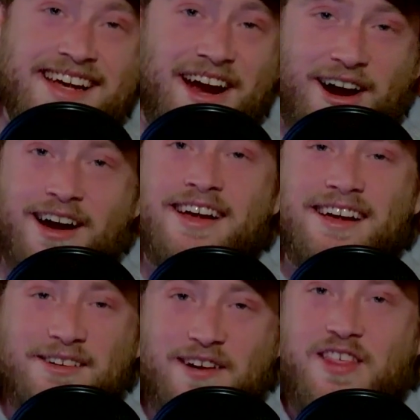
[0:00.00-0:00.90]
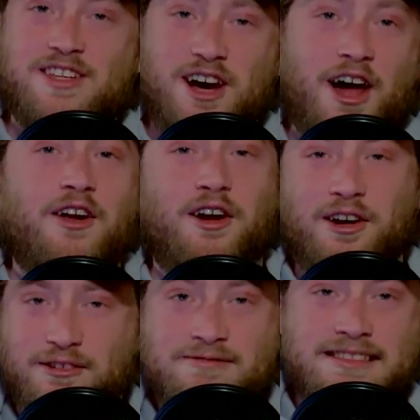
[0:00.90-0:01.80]
here with this under.
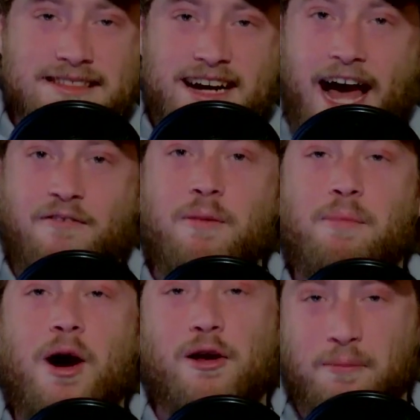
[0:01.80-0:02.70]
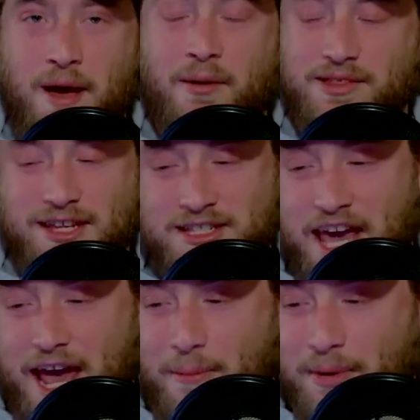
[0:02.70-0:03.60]
I have a bone to pick with this
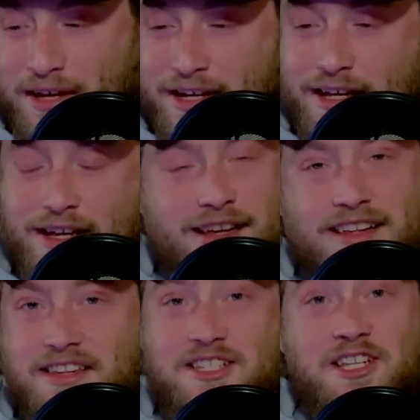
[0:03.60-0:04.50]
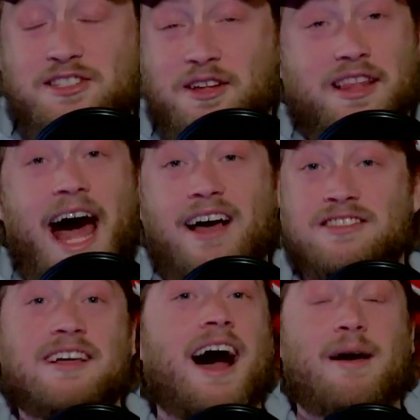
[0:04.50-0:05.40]
game. This is the
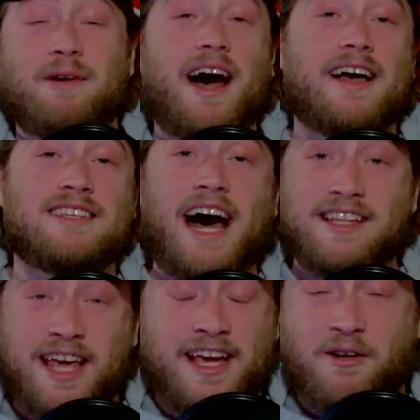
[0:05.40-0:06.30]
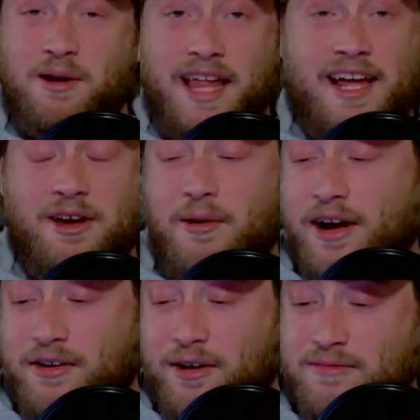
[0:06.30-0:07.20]
last time, guys, I take an Orlando
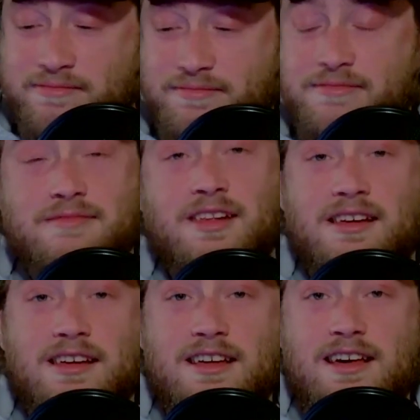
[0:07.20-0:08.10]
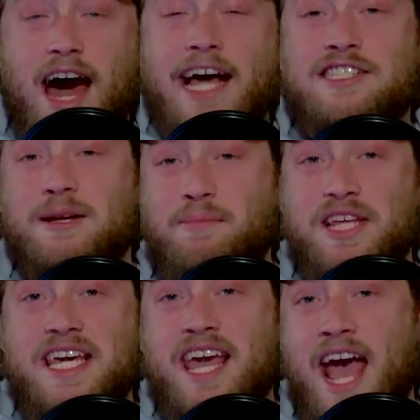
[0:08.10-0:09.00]
under. I
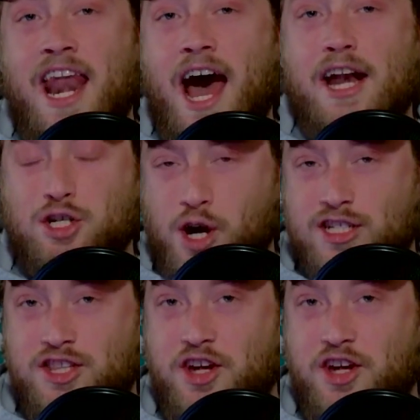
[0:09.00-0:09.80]
simply cannot trust the